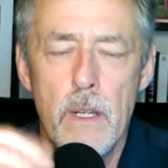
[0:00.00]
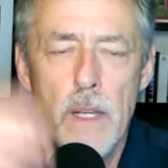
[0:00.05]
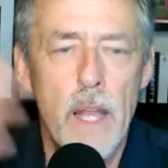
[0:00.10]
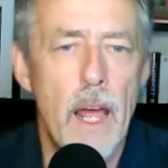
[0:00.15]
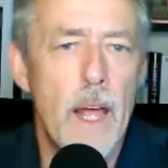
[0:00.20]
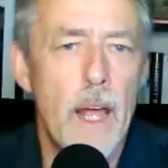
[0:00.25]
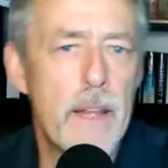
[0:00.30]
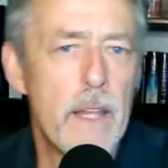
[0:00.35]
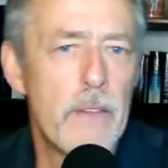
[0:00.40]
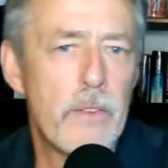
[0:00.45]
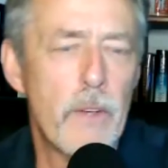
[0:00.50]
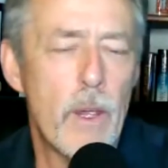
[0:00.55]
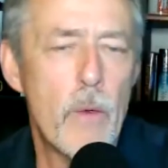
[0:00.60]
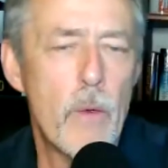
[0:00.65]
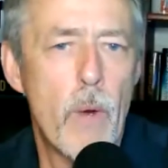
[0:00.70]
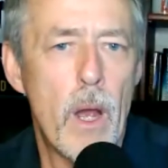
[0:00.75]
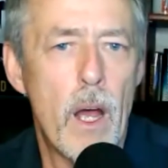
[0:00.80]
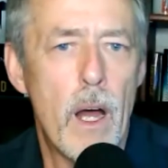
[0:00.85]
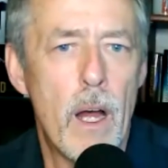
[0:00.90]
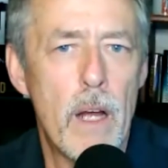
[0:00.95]
Now they say,
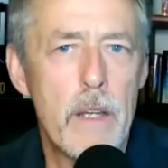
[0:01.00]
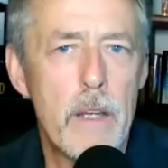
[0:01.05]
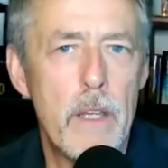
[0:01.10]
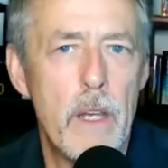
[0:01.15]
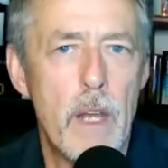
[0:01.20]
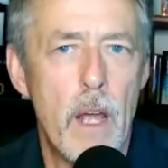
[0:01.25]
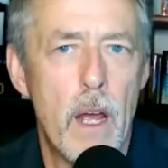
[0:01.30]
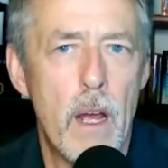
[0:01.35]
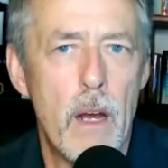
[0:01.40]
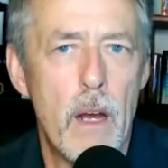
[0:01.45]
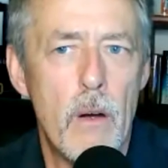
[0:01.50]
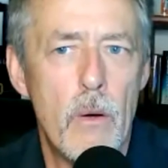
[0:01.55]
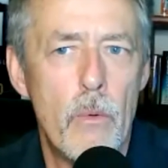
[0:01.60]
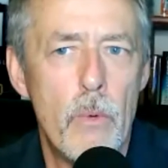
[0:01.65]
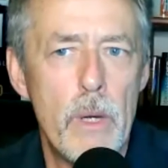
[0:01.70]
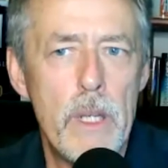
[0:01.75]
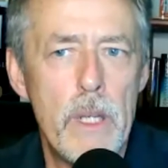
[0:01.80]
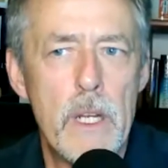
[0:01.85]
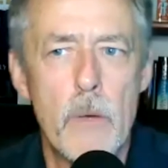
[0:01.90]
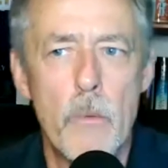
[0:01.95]
well, you know,
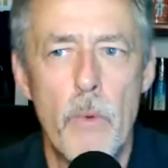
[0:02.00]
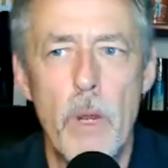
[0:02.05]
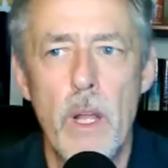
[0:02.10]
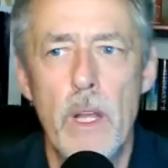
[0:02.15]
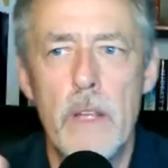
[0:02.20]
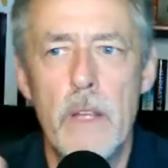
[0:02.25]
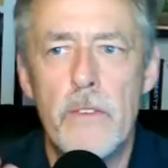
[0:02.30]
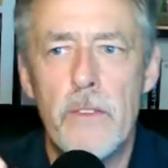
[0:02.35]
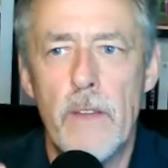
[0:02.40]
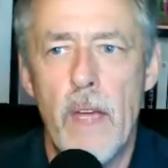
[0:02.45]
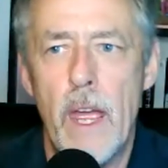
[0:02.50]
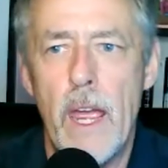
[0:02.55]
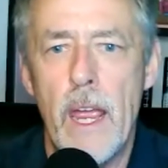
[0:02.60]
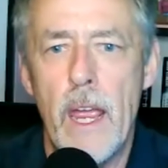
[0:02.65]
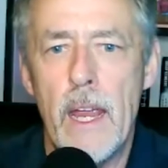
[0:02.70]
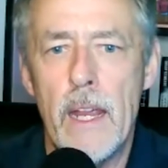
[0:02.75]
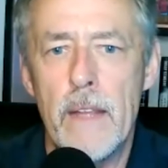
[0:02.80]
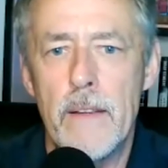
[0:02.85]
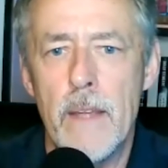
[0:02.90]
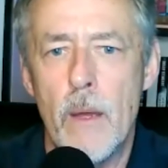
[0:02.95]
we didn't really
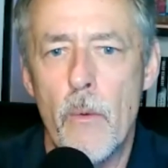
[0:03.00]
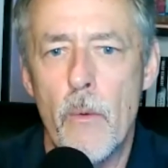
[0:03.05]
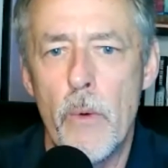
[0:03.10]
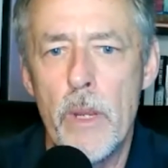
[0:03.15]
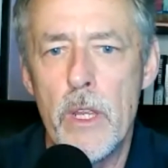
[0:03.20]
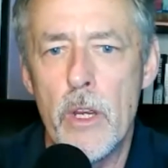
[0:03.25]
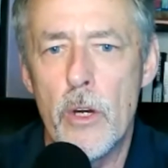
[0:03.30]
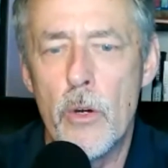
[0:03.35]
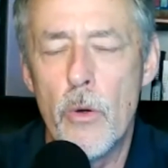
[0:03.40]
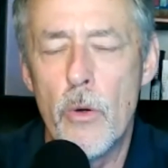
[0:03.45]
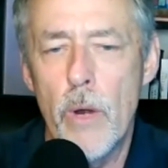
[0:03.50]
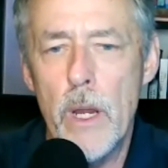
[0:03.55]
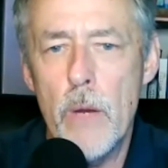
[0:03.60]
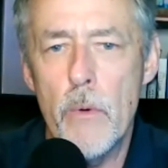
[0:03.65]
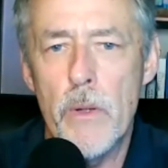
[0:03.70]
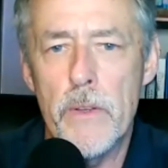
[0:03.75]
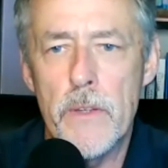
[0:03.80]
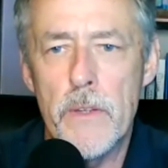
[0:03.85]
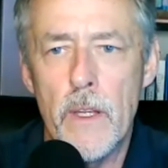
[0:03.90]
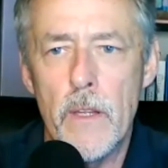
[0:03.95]
say that we agree
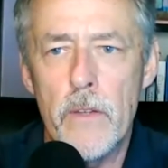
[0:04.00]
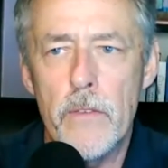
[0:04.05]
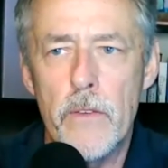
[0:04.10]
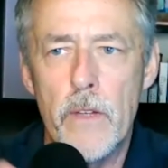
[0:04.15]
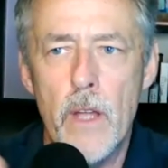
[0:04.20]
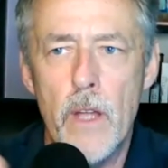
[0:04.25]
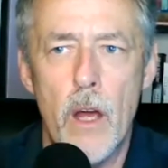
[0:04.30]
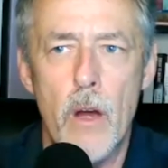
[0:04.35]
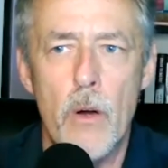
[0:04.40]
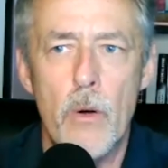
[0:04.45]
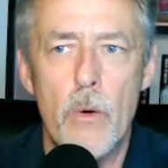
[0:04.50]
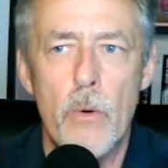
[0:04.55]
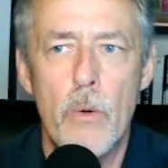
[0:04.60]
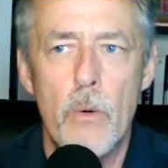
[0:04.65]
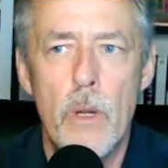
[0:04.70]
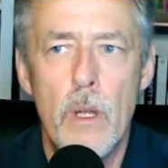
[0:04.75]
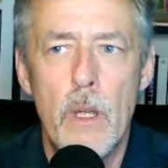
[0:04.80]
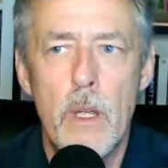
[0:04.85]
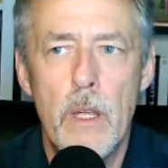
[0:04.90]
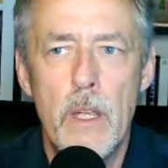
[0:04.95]
with this. No,
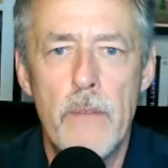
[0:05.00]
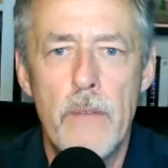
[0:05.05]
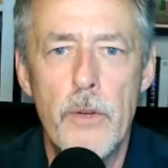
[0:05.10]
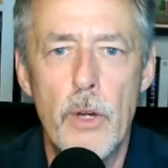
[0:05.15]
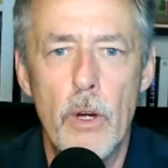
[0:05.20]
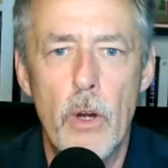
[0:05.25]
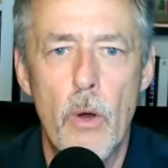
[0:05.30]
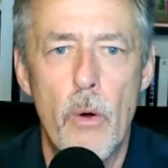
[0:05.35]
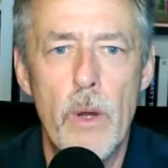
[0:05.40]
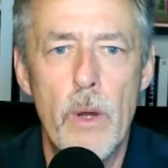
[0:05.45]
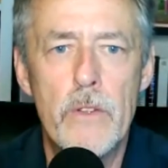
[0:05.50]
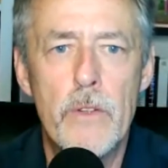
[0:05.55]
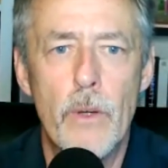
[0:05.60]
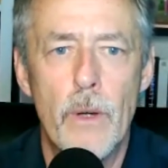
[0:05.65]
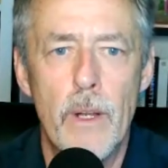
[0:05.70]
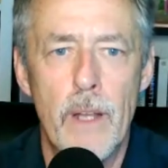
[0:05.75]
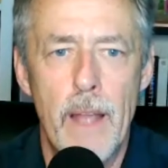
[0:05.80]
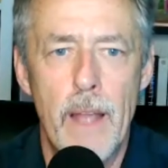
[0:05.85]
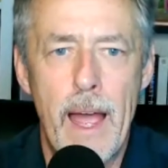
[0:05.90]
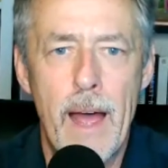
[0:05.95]
if you're going
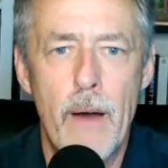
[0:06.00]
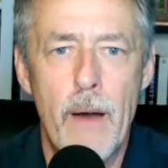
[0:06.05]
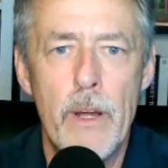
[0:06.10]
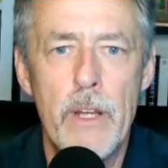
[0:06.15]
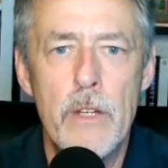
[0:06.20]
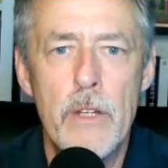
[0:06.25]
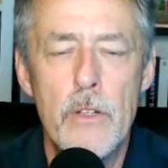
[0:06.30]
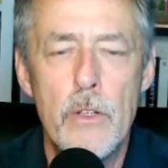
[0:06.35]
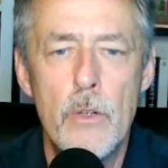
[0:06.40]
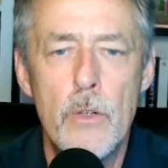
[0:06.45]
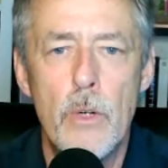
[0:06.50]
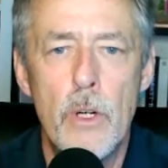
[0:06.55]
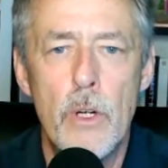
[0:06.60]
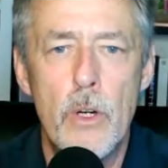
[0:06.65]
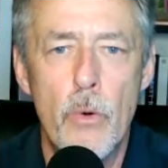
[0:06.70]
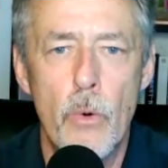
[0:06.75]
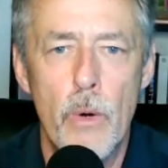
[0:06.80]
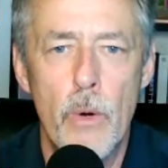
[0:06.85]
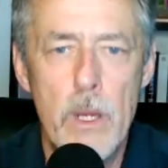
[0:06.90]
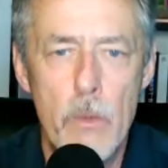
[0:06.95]
to allow it, you
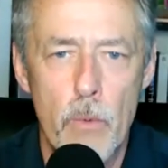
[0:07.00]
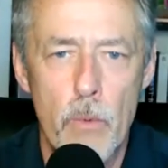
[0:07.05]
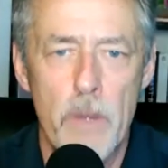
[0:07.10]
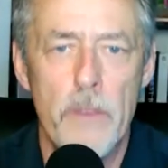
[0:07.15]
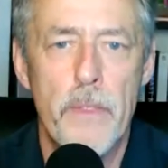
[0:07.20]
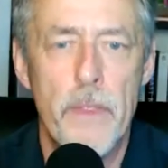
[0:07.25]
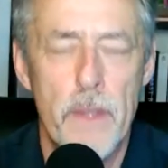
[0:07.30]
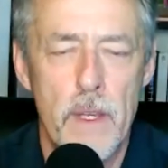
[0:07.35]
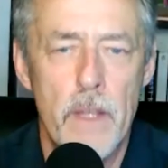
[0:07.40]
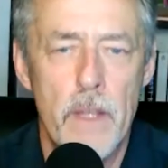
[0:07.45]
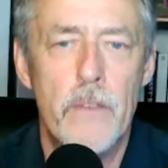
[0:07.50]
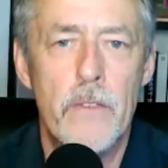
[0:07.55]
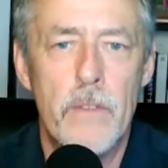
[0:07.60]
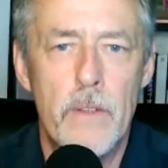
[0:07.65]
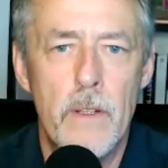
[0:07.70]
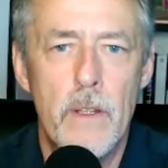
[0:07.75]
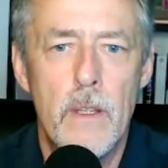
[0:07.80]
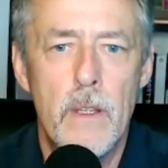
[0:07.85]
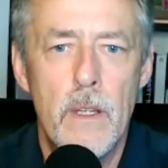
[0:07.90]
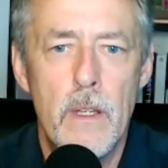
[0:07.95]
agree with
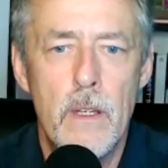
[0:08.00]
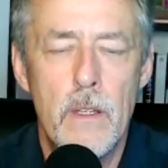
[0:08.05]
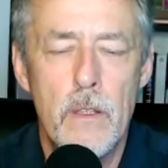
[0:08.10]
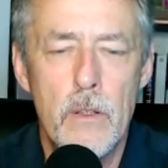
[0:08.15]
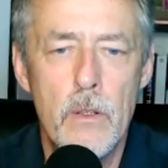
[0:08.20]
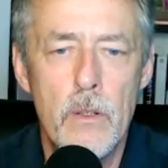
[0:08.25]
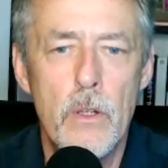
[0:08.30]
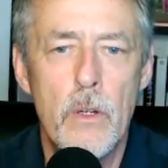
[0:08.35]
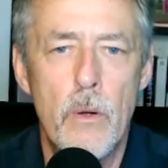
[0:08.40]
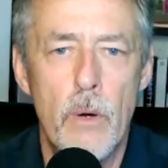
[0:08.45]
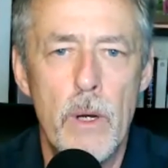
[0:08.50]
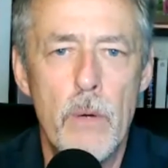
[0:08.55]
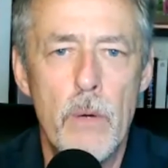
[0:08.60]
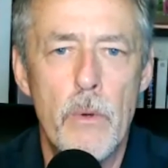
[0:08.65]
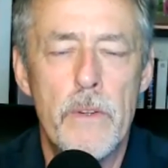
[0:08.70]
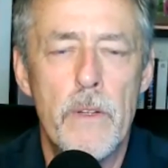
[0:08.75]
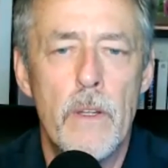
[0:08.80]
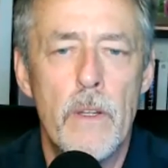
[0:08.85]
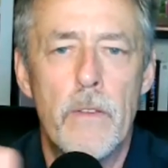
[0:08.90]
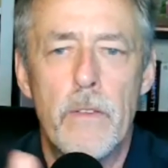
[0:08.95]
this. You agree
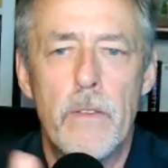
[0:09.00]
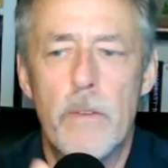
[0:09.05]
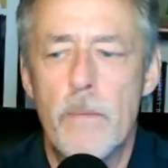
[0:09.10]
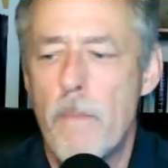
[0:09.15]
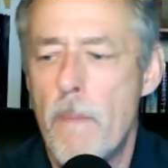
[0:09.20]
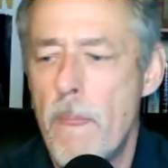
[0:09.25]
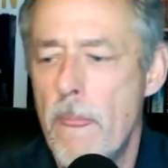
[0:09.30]
with this.